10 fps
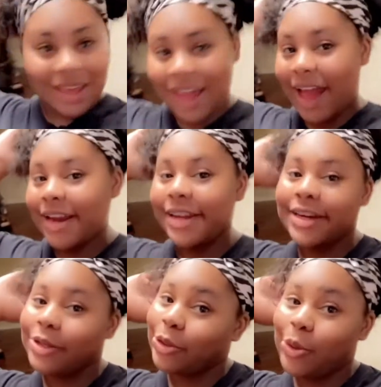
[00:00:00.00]
I
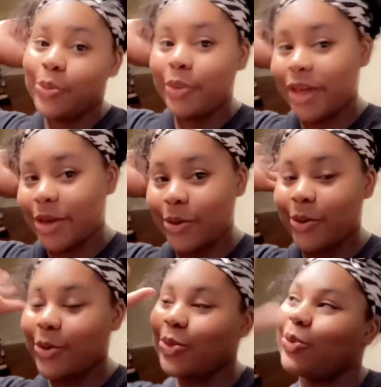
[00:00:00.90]
did a little
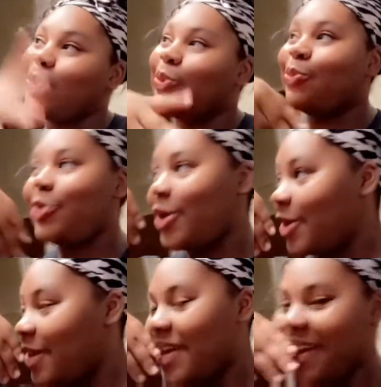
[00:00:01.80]
meal,
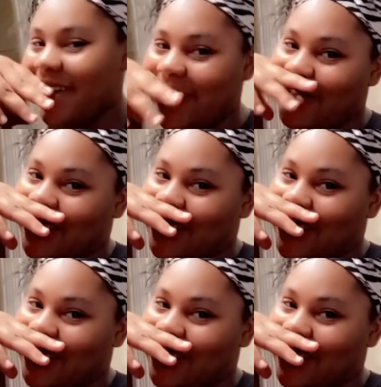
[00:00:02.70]
period.